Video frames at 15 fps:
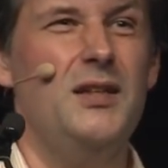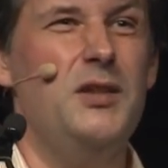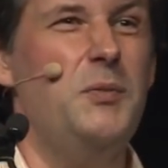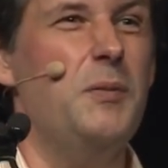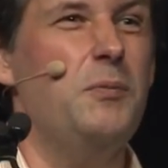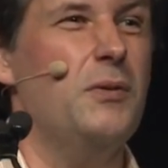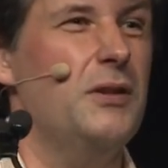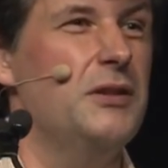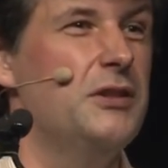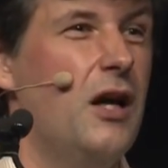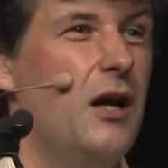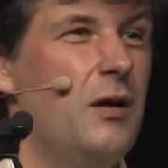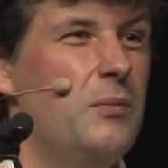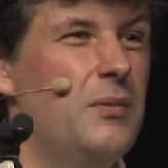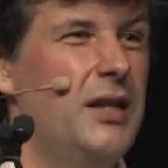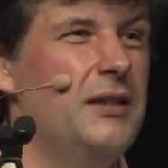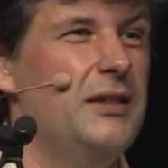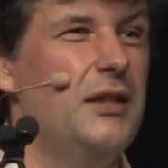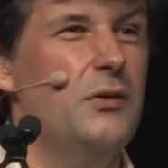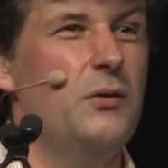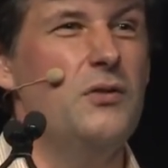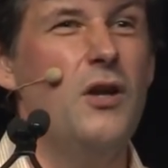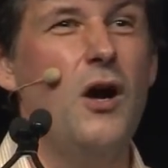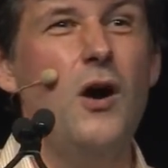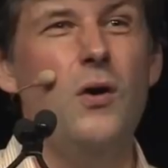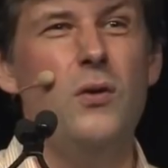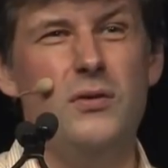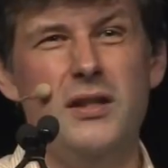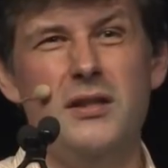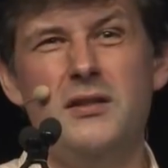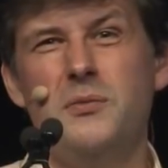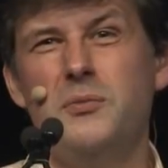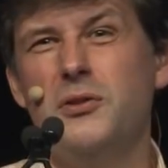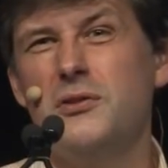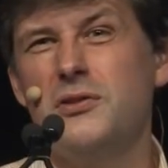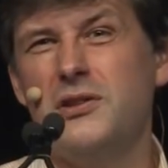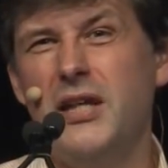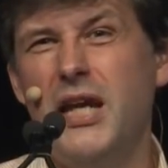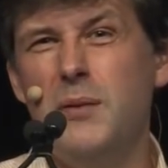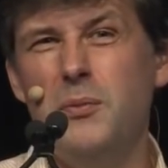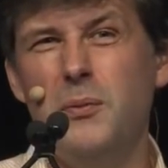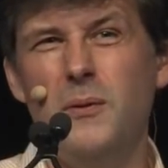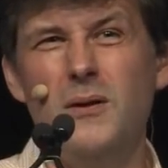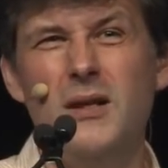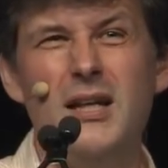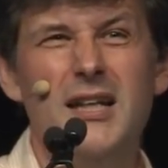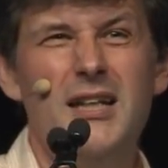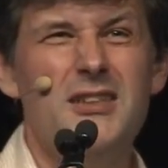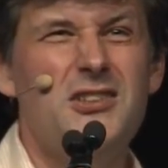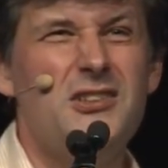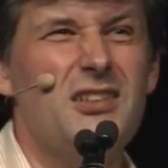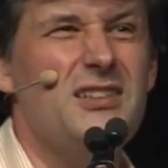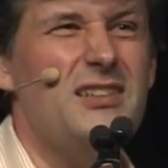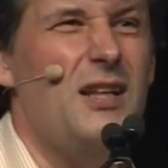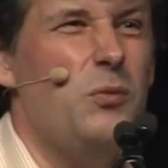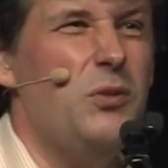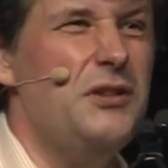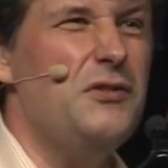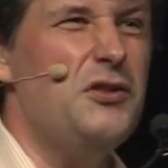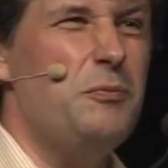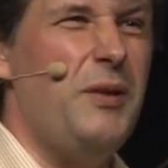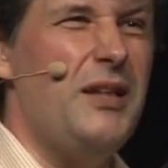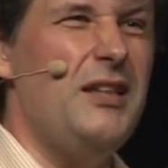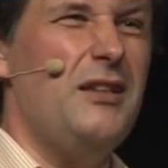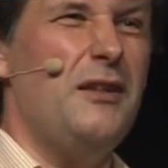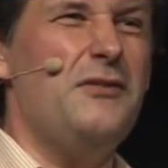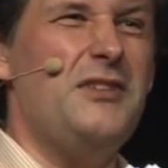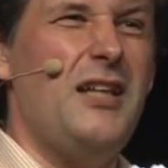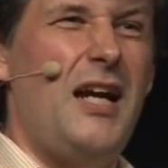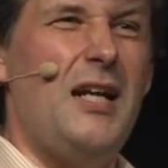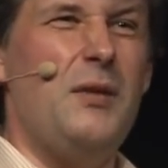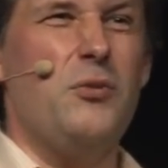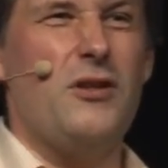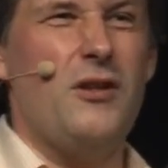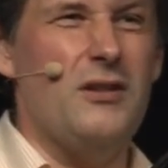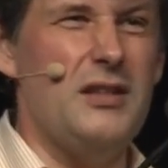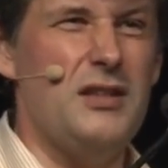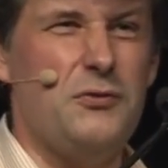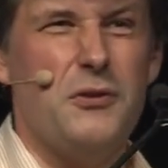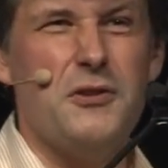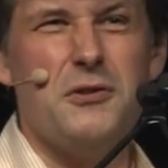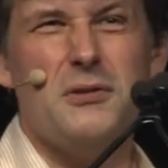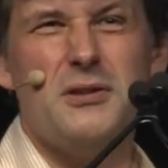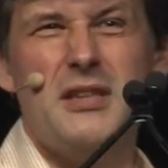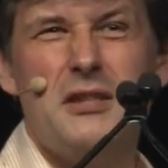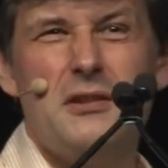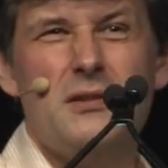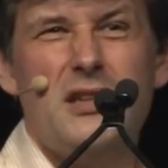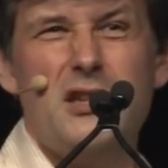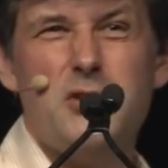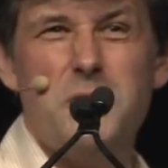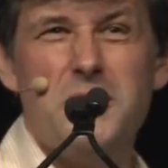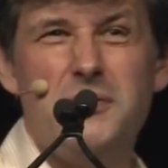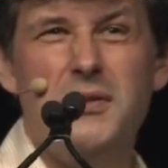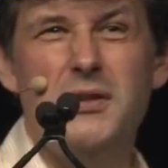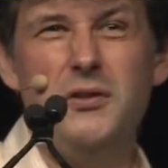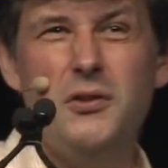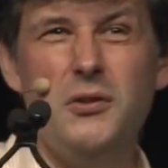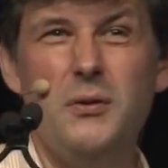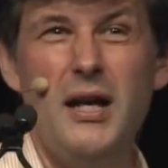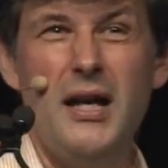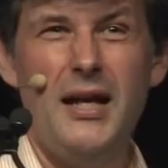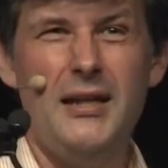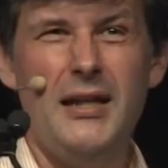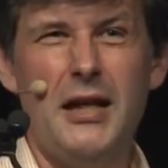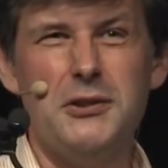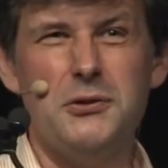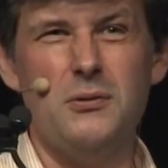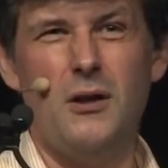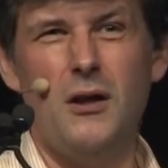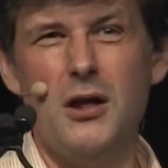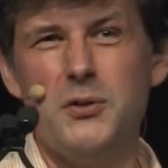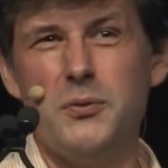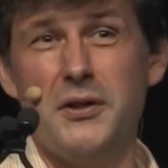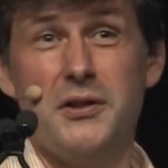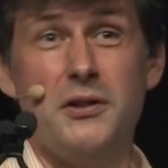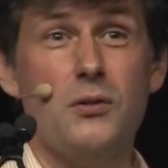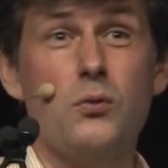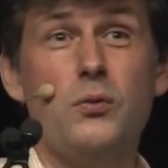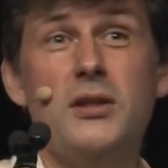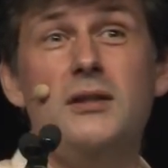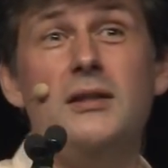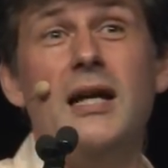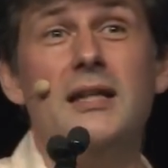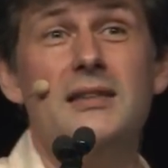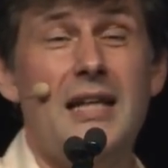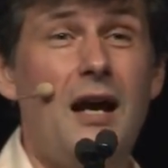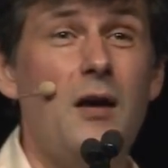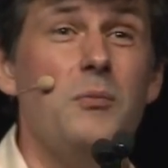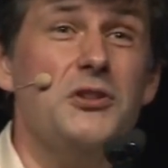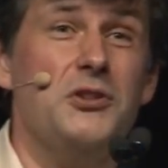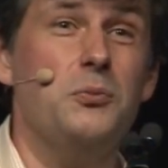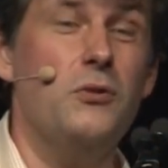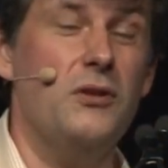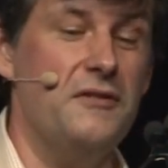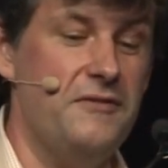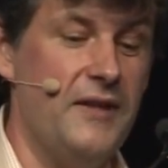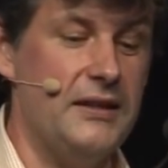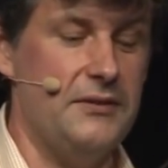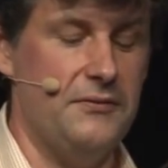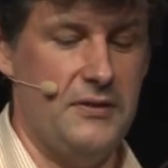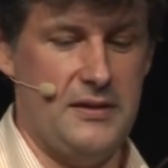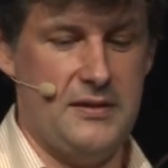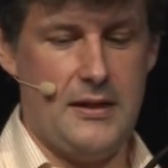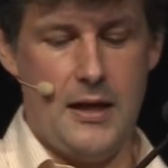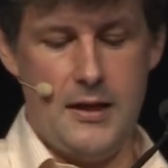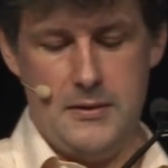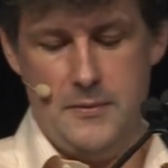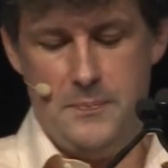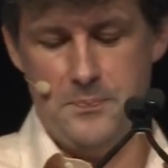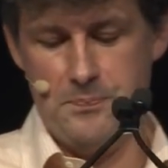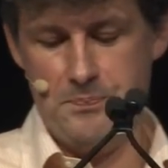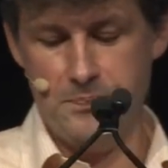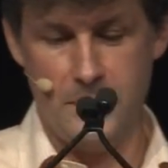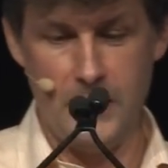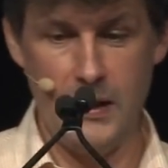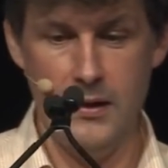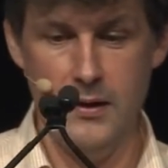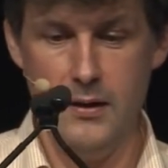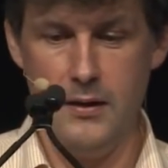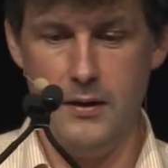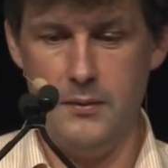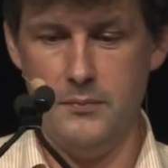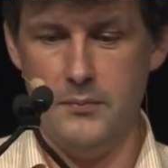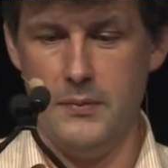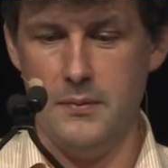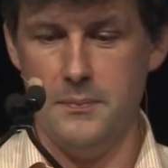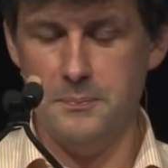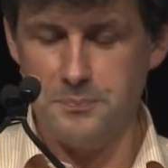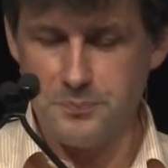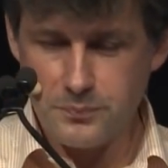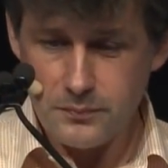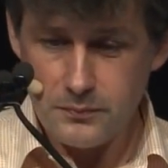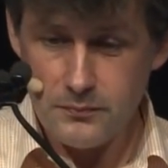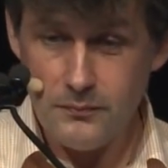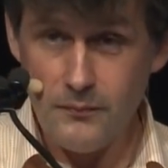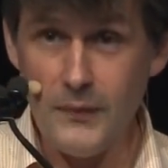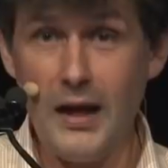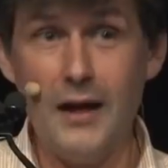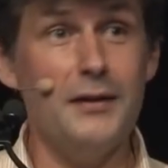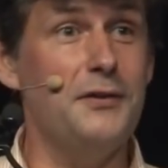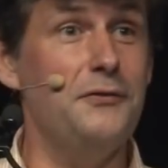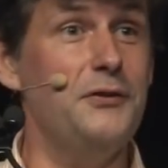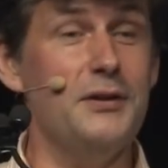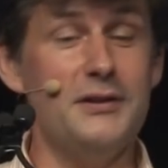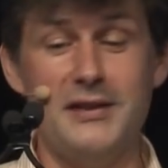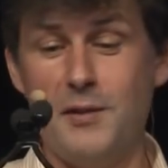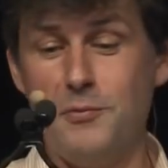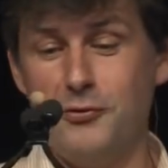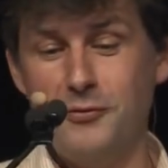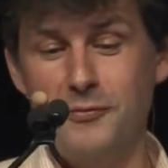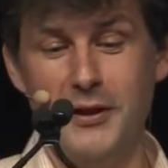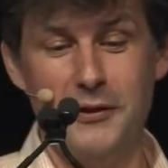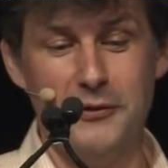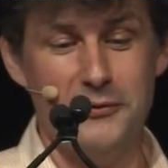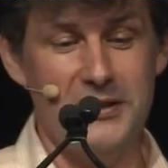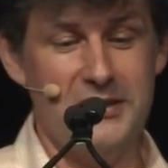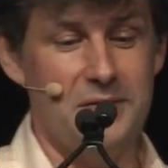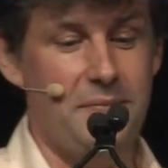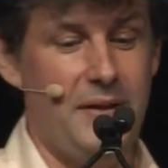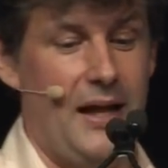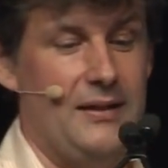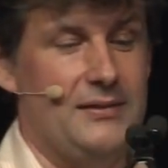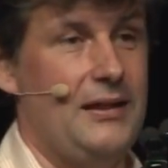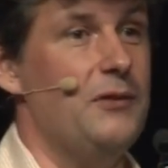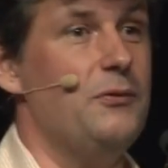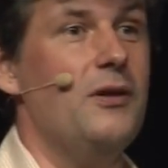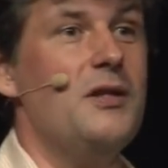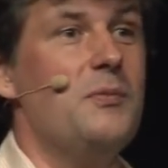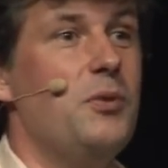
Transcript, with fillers: these people are dumb and they don't know that computers are capable. It's just that when you've spent enough time with all these virtualization layers between you and actual hardware, you don't realize how much more effective it has gotten. Um, I'll give you an example from my own recent past. I run